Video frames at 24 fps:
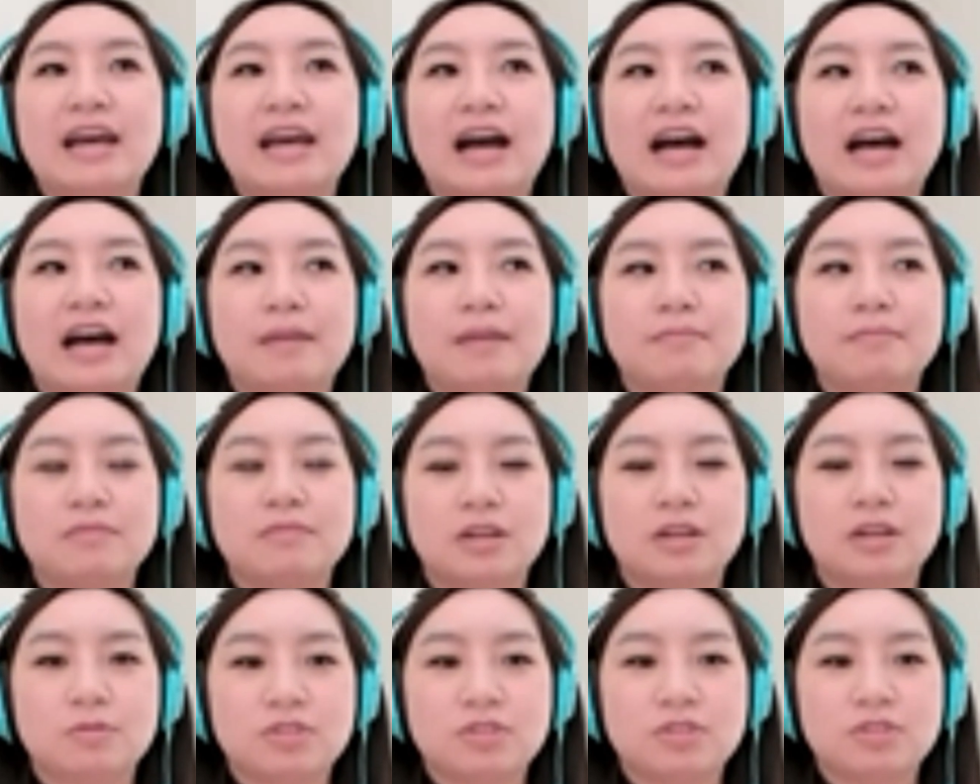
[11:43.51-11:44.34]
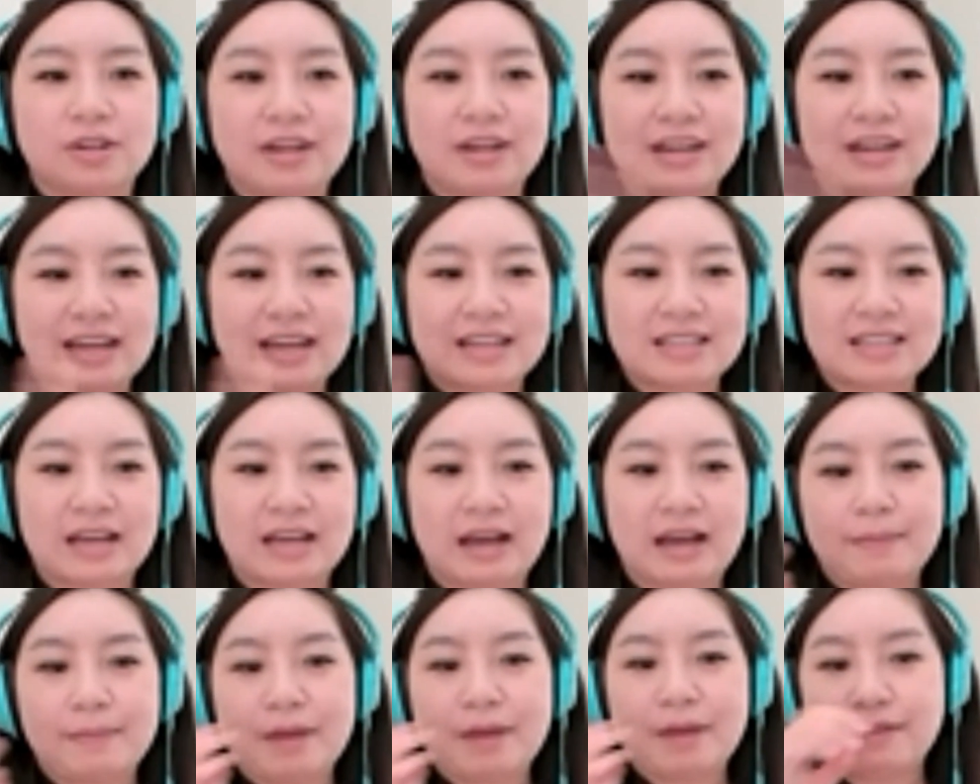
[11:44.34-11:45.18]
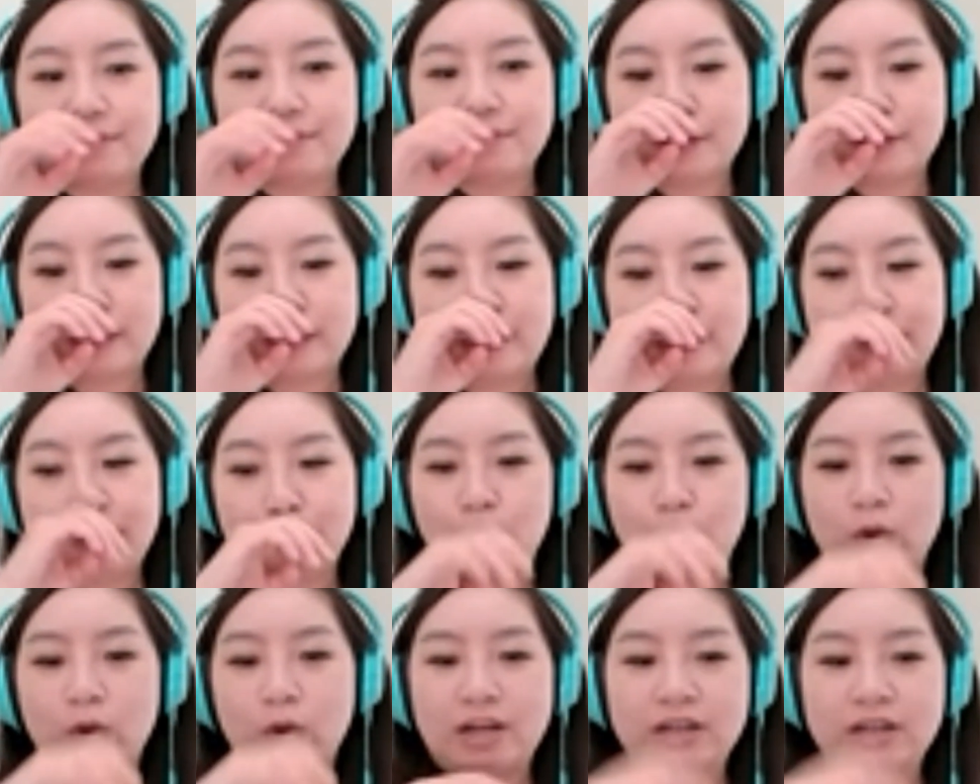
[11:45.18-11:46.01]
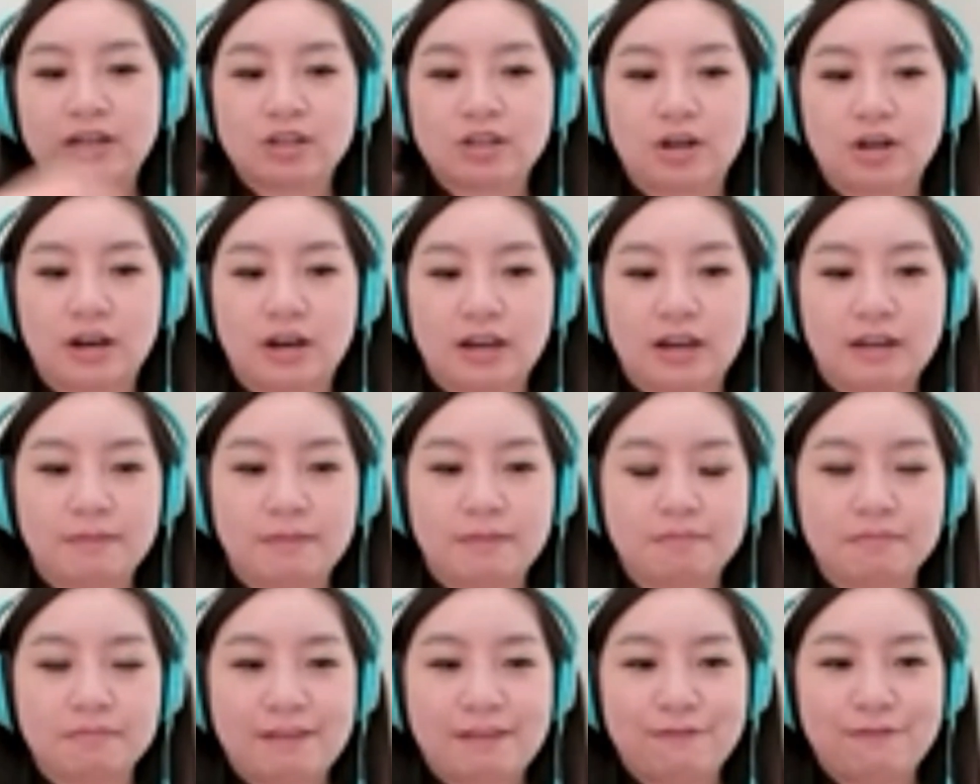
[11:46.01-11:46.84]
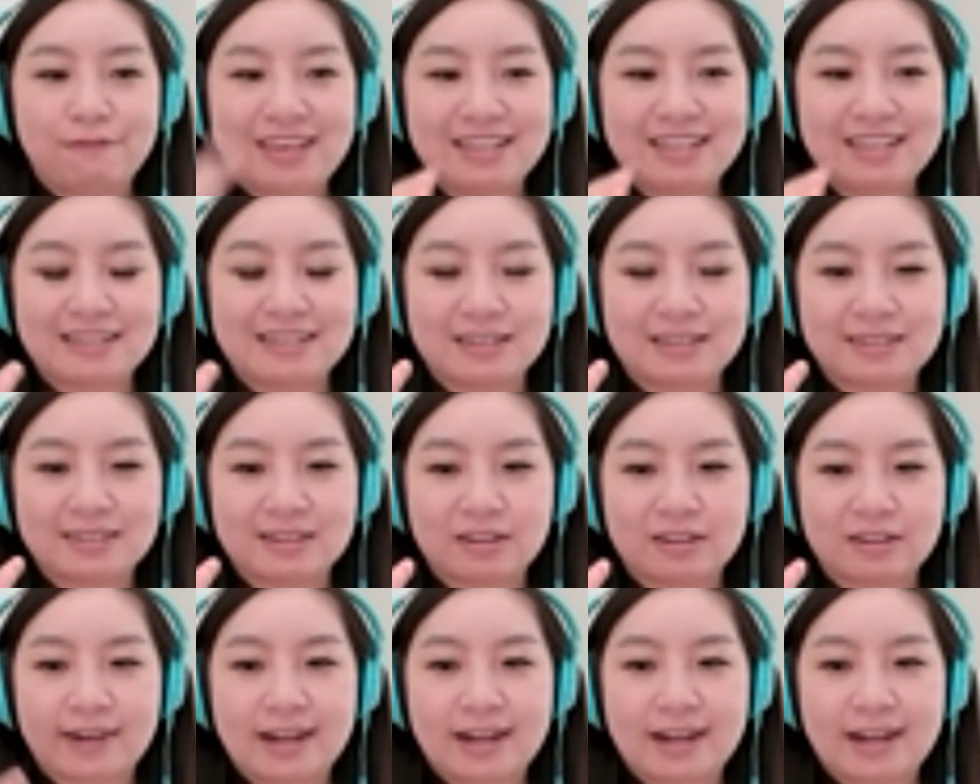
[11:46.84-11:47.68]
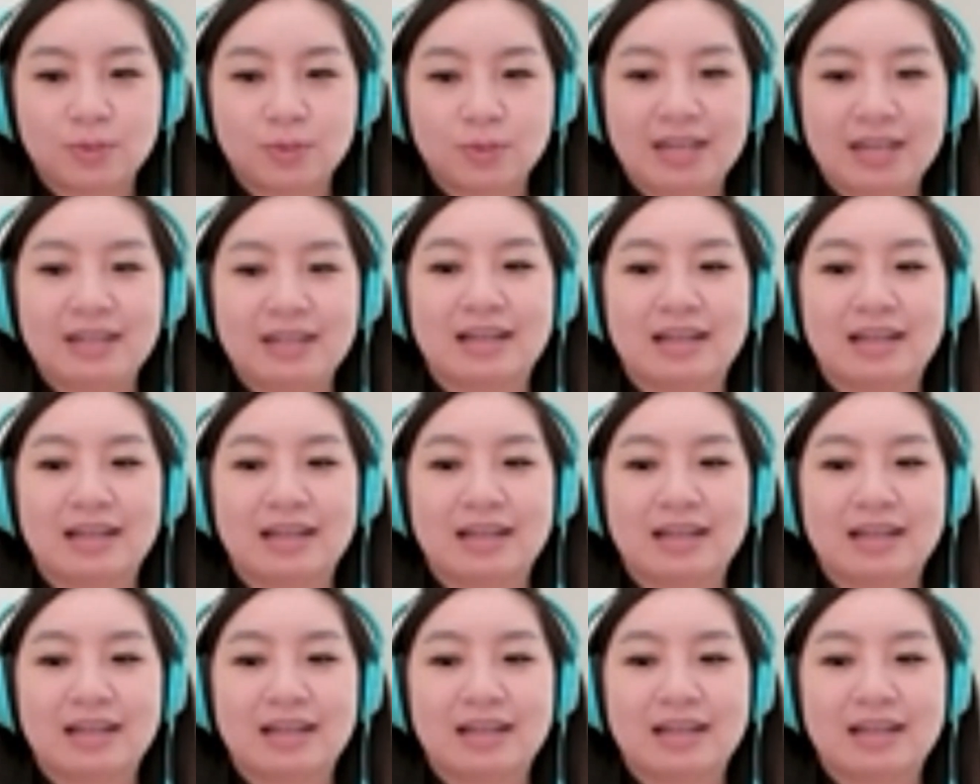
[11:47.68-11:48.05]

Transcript: Um, you know, during that time, I really worked on my thesis to graduate.